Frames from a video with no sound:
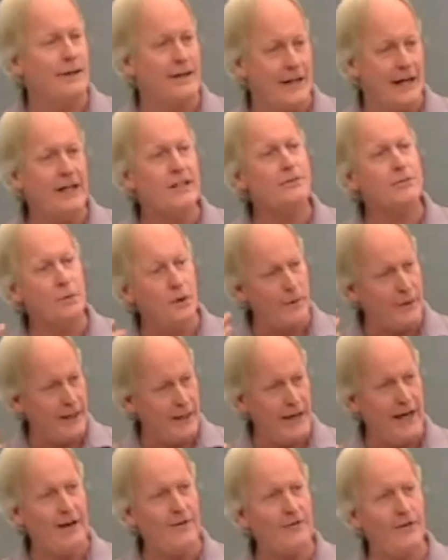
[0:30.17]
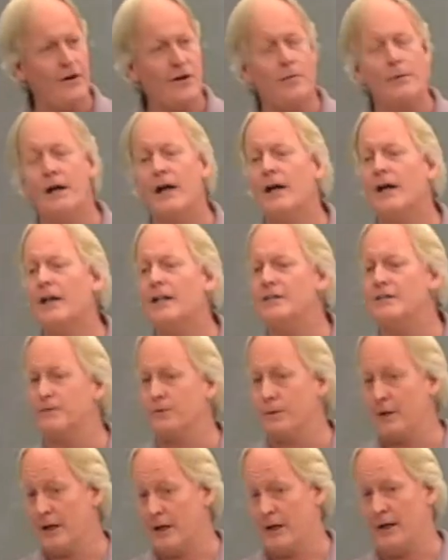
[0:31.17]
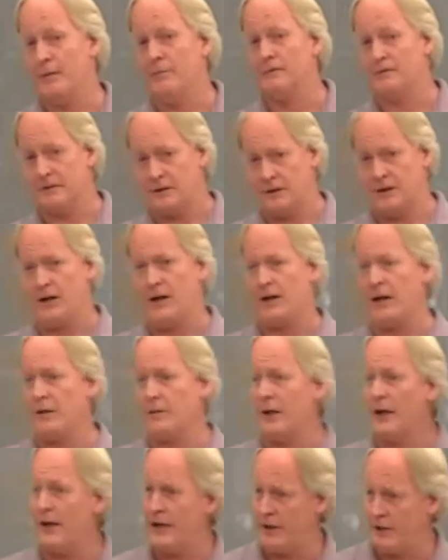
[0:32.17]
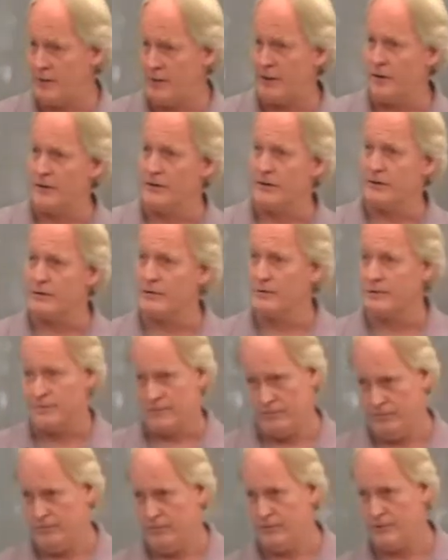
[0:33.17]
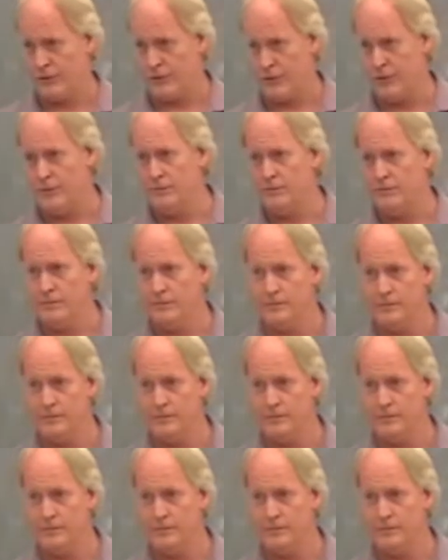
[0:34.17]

That's what we have in our minds when it comes to talking about heroes. True?